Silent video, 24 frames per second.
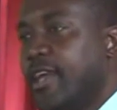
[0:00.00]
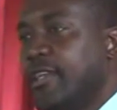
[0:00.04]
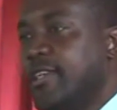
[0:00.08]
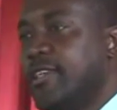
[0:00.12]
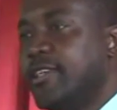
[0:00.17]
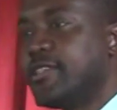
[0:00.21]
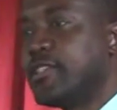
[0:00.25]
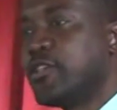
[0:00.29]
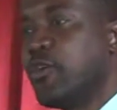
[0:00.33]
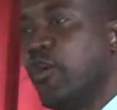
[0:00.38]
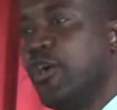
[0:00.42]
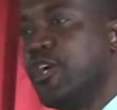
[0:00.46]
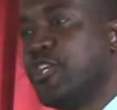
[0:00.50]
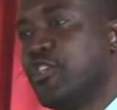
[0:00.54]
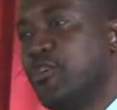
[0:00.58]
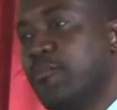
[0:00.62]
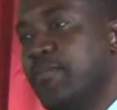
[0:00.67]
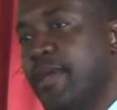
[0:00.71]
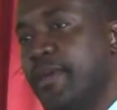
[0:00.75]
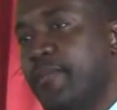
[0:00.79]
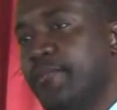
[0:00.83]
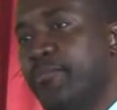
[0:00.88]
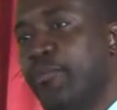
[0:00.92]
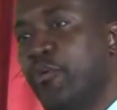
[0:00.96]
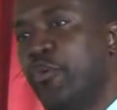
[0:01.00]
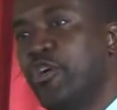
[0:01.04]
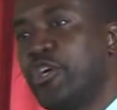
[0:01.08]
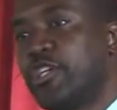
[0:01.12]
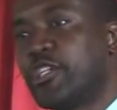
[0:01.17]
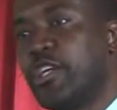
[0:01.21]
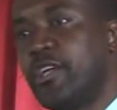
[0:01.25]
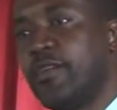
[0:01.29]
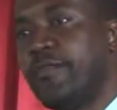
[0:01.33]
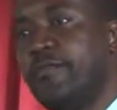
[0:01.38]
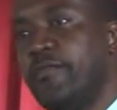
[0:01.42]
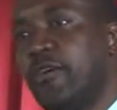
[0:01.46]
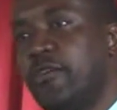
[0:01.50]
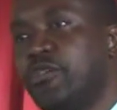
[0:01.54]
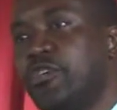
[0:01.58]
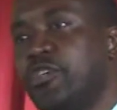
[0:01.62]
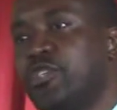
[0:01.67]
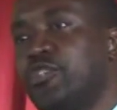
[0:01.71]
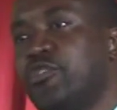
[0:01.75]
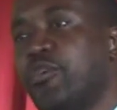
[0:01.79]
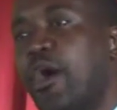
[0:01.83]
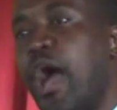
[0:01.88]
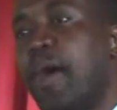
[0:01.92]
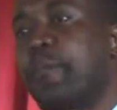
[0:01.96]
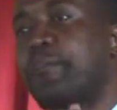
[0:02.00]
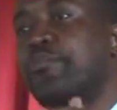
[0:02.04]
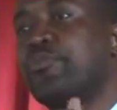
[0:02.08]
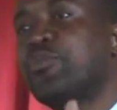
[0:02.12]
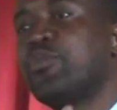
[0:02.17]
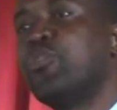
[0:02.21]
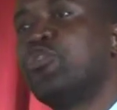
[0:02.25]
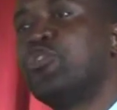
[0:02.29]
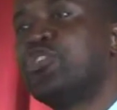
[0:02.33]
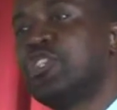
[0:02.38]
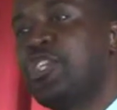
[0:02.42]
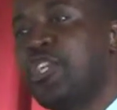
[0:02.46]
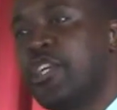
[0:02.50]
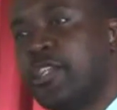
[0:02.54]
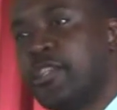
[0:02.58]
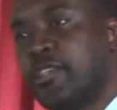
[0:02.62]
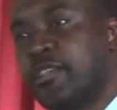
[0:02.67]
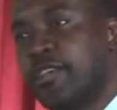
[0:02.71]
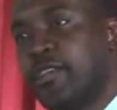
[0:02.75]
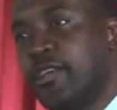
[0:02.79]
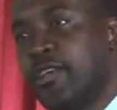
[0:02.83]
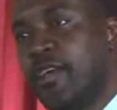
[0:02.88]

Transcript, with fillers: it is going to be important for us to approach it